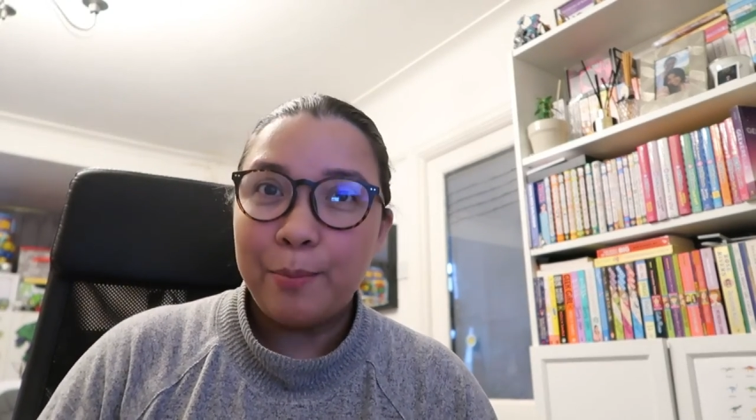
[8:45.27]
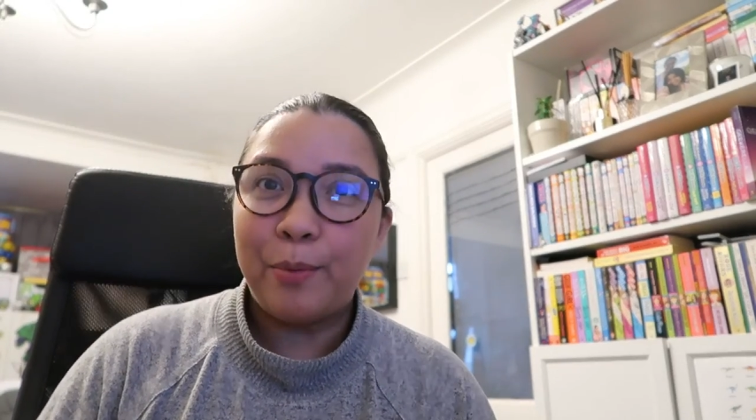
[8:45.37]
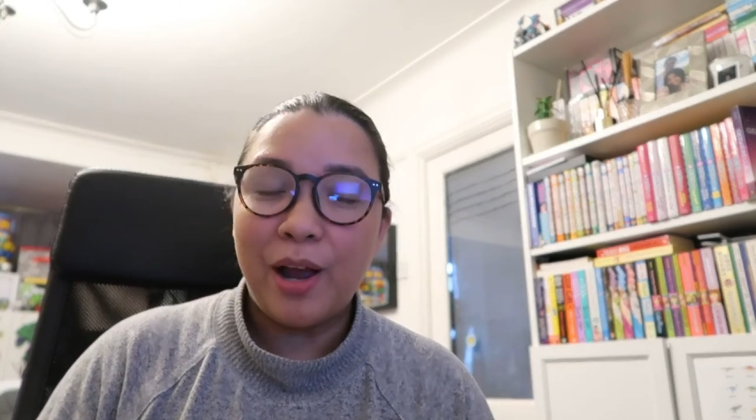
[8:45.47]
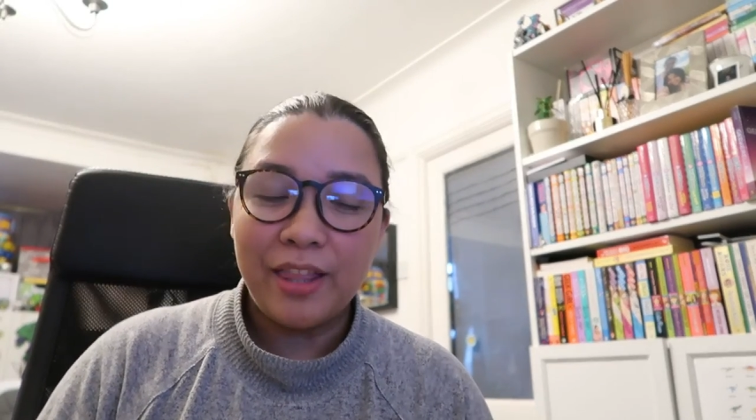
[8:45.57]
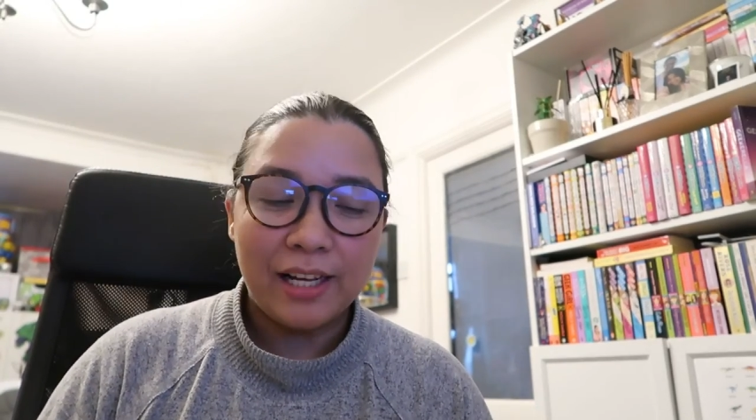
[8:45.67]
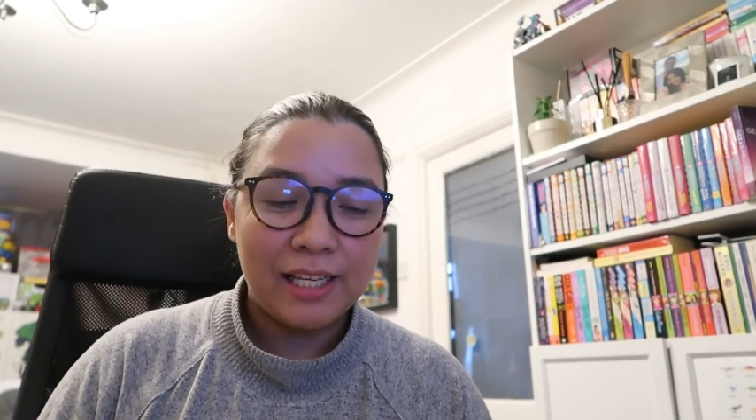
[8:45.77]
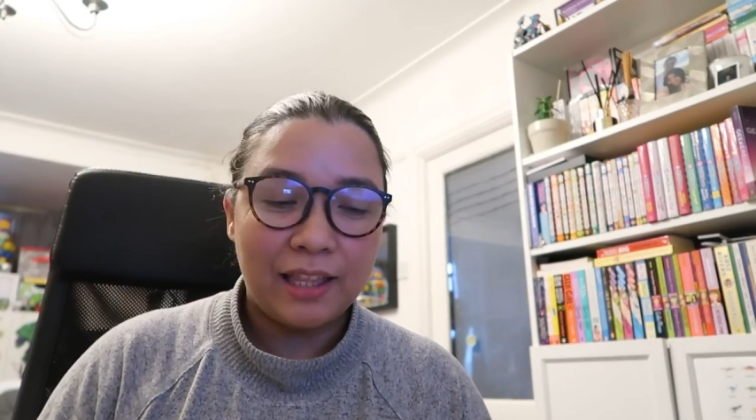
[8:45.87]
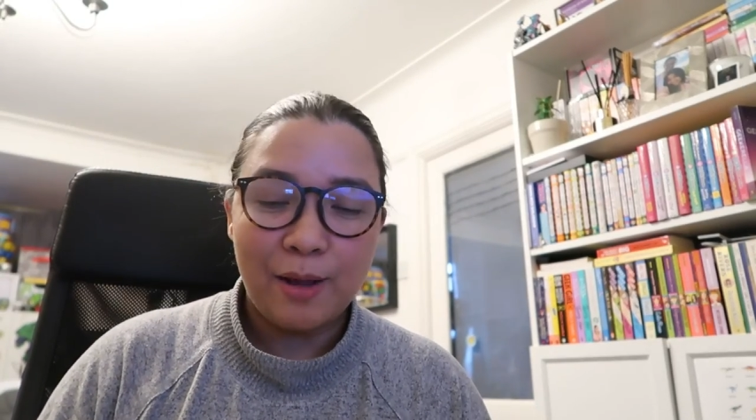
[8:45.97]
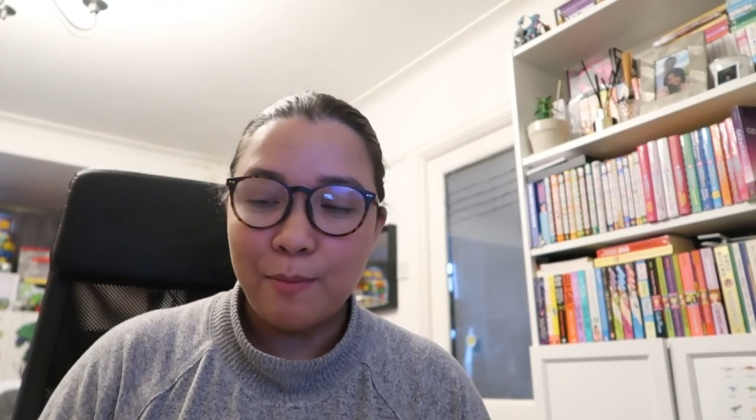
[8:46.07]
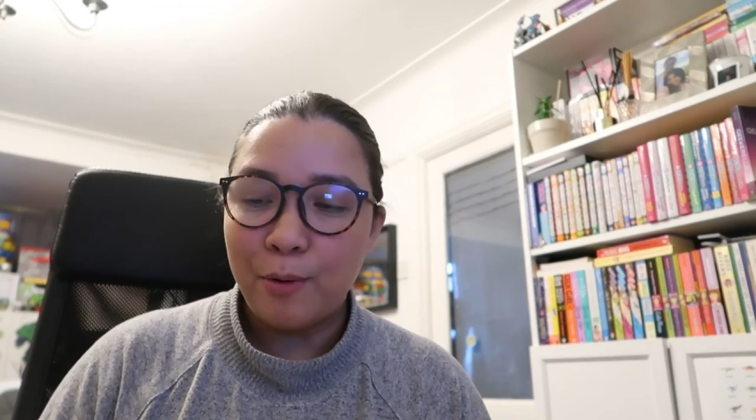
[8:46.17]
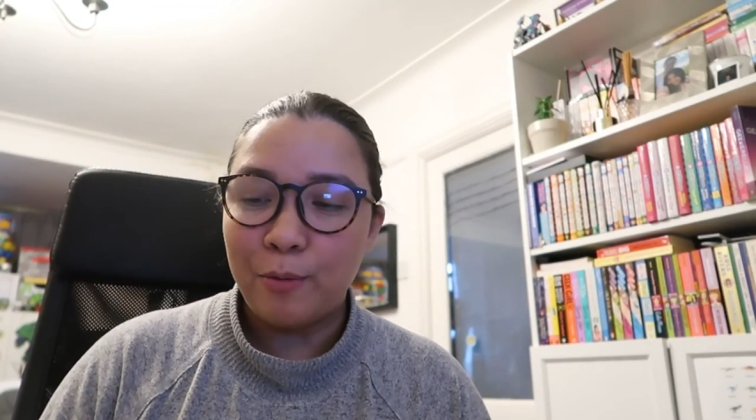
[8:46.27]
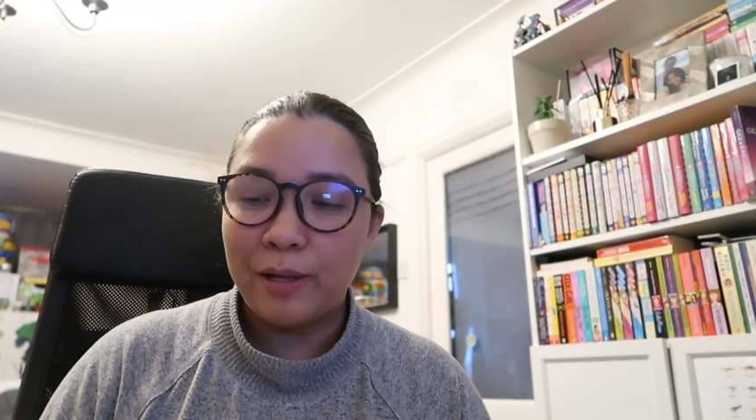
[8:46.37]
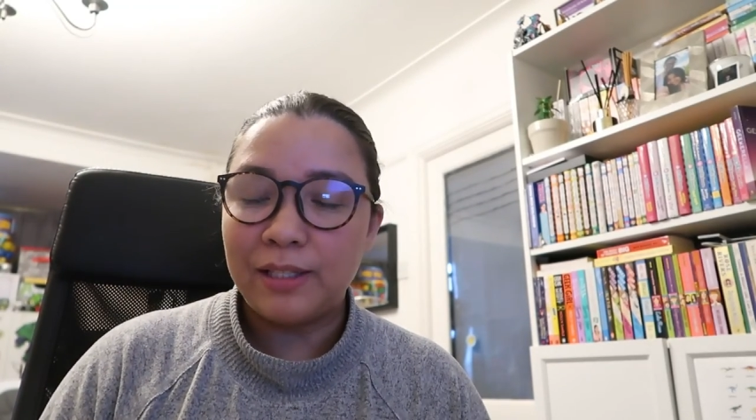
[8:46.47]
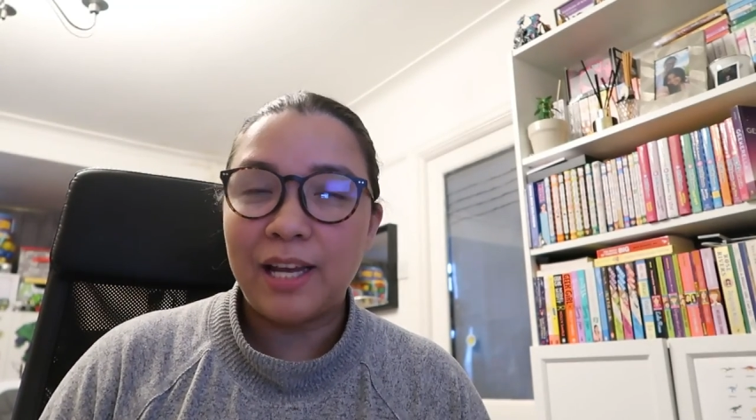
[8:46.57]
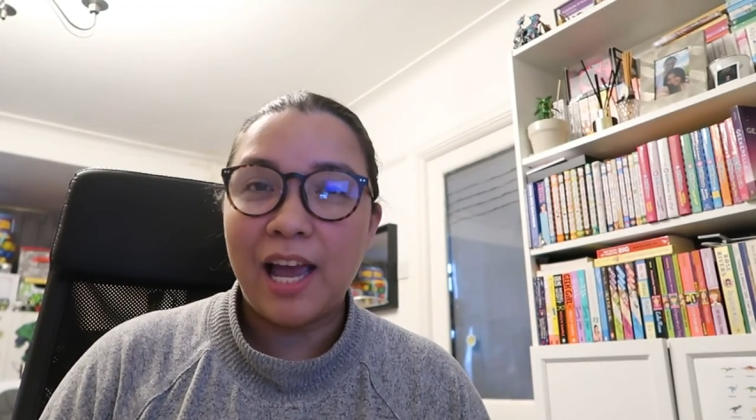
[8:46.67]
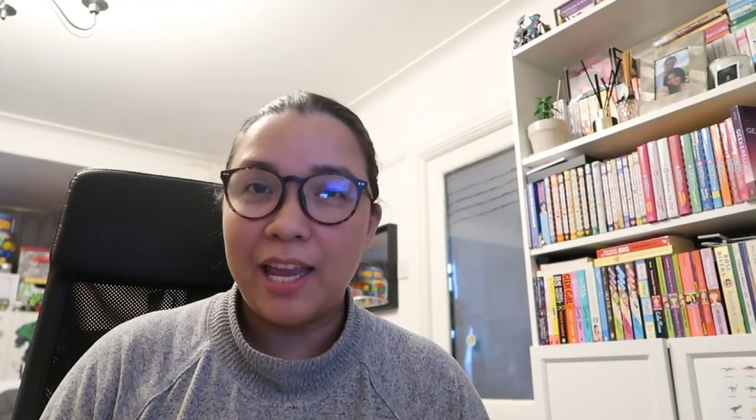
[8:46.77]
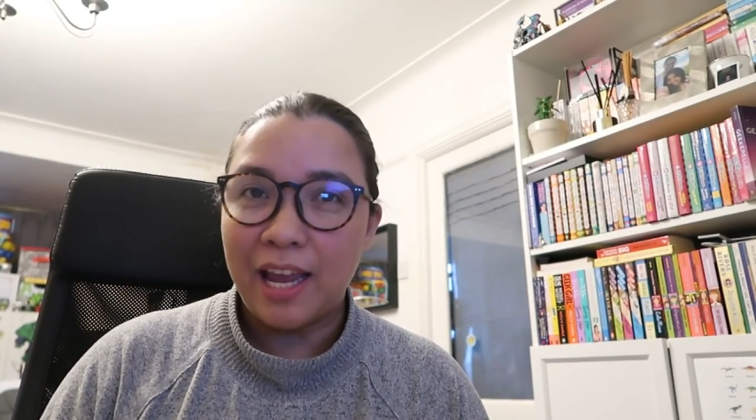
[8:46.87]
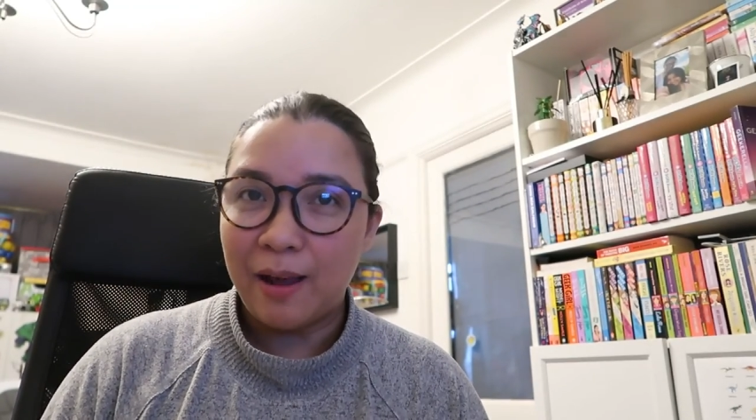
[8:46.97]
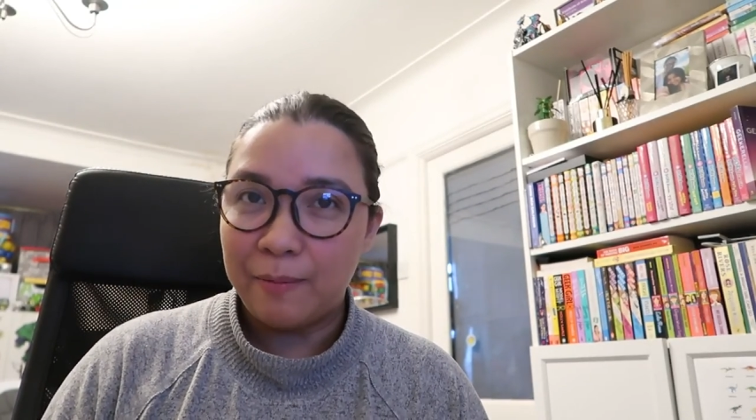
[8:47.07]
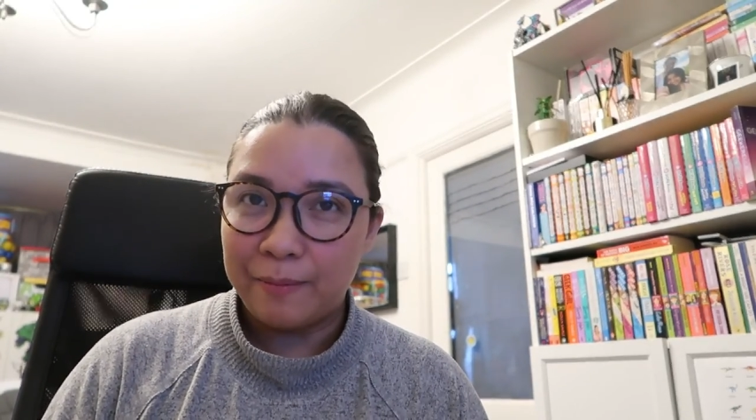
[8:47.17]
products at the moment. I
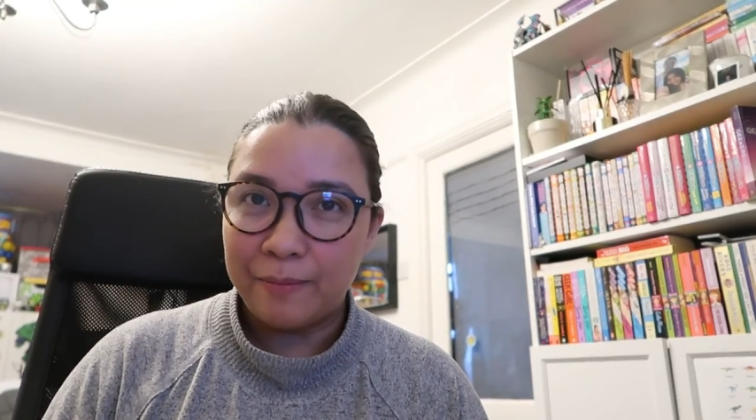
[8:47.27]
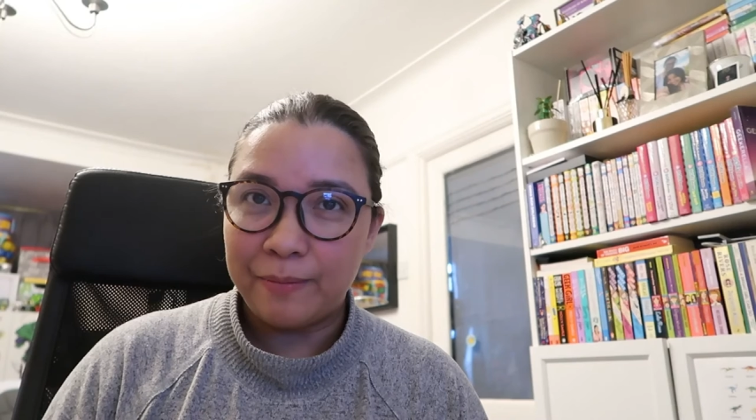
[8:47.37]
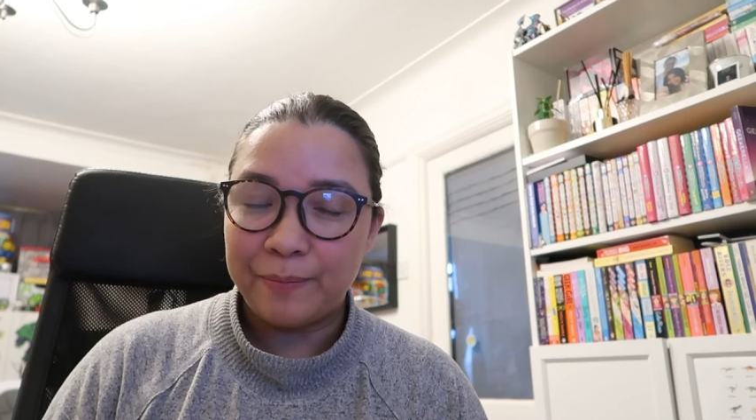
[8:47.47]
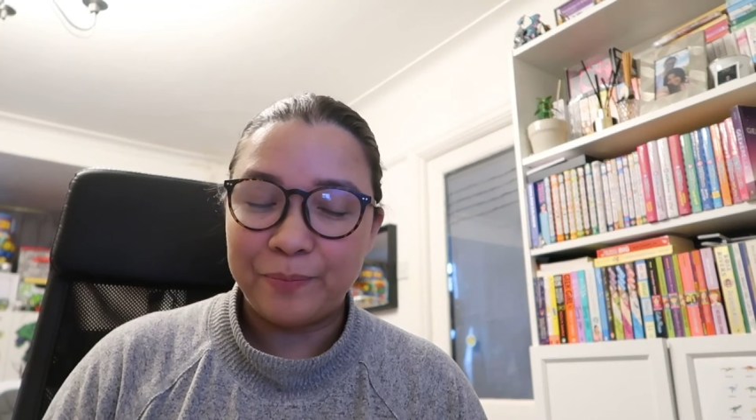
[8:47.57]
am